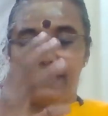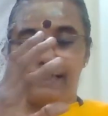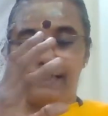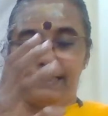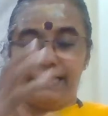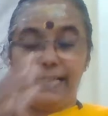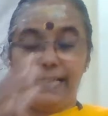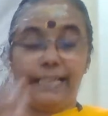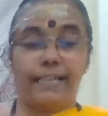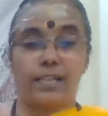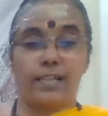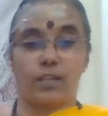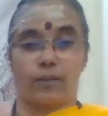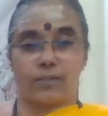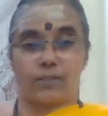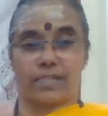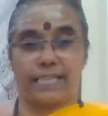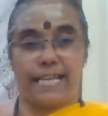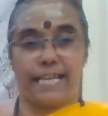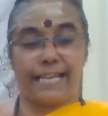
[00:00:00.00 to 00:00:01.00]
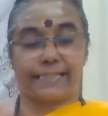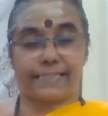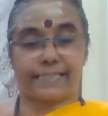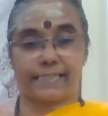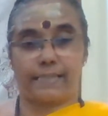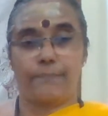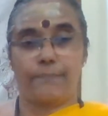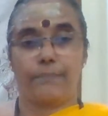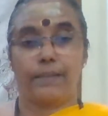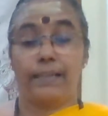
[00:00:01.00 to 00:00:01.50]
lineage of
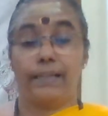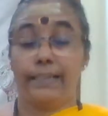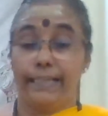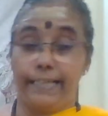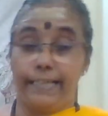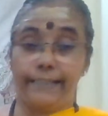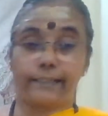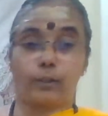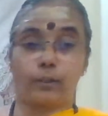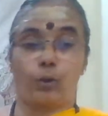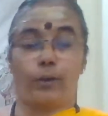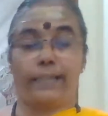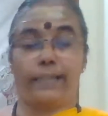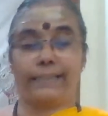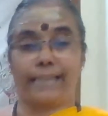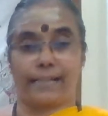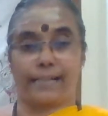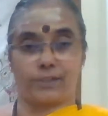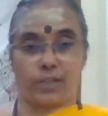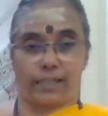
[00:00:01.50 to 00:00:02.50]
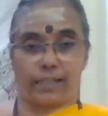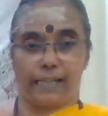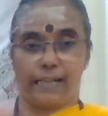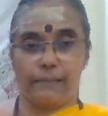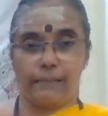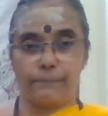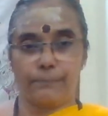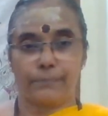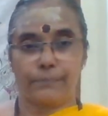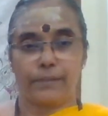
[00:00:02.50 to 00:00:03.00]
snakes, including Takshaka,
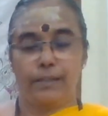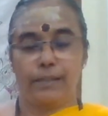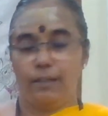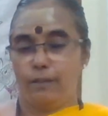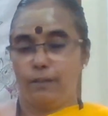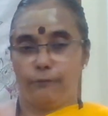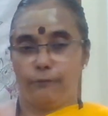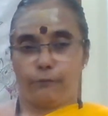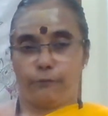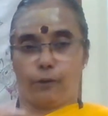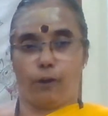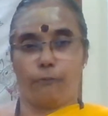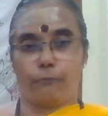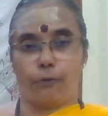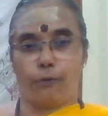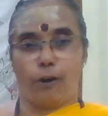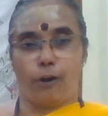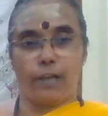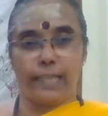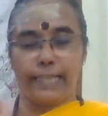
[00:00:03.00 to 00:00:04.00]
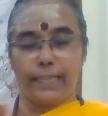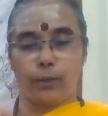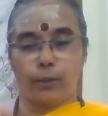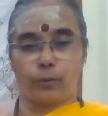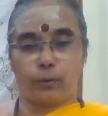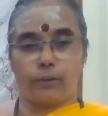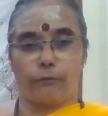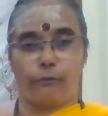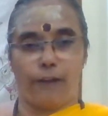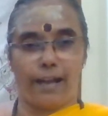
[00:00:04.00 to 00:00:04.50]
from falling into
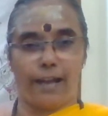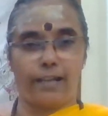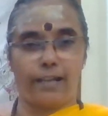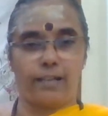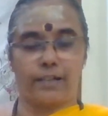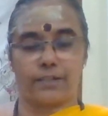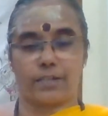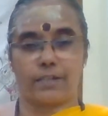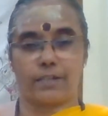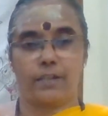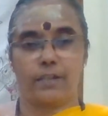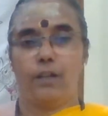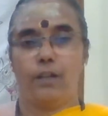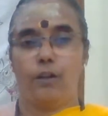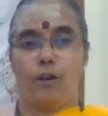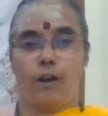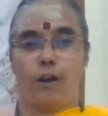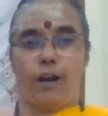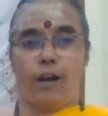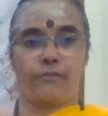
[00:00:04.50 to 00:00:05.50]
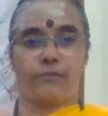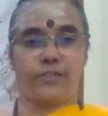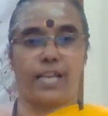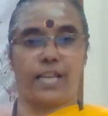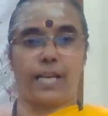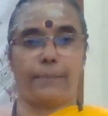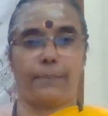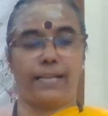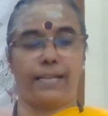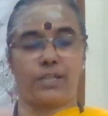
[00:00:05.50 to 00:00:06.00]
the fires of
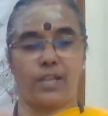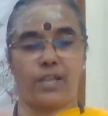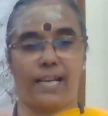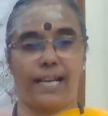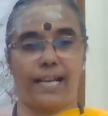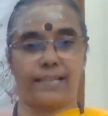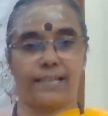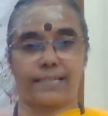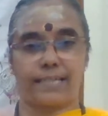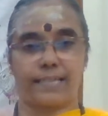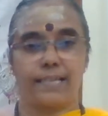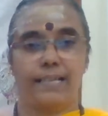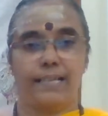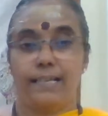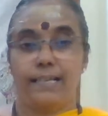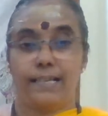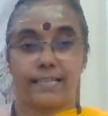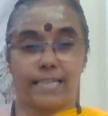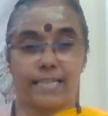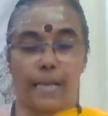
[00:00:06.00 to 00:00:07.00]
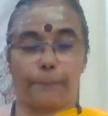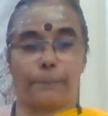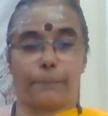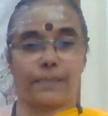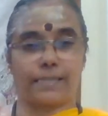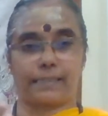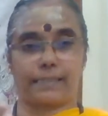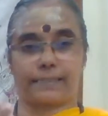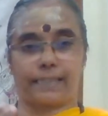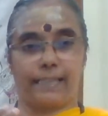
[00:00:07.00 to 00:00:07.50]
Janamejaya's
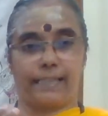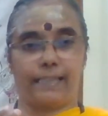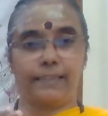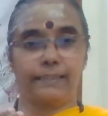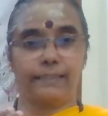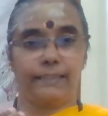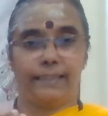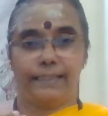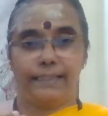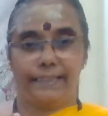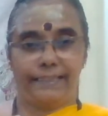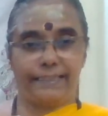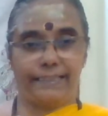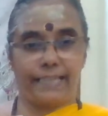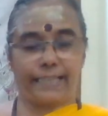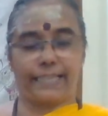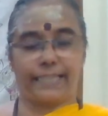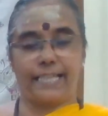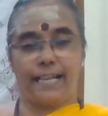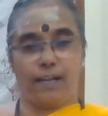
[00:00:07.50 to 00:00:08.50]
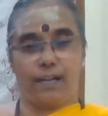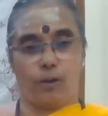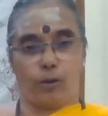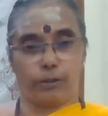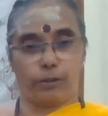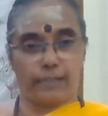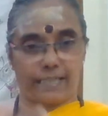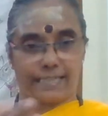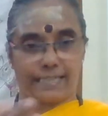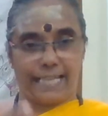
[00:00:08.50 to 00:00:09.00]
Sarpasatra Yajna,
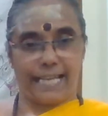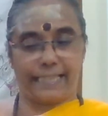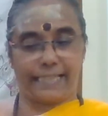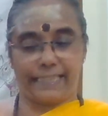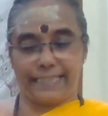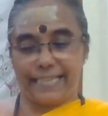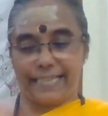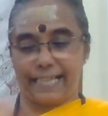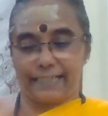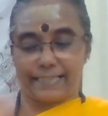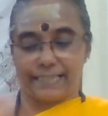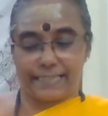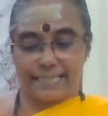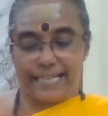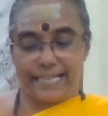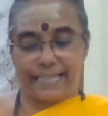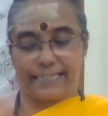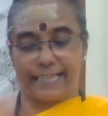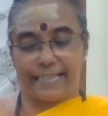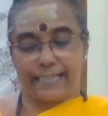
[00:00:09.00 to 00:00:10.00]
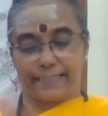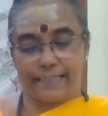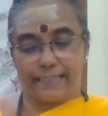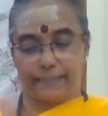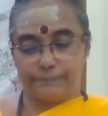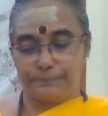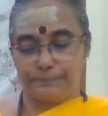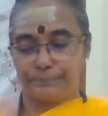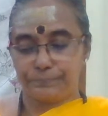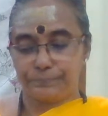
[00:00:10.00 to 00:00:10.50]
or the snake Yajna.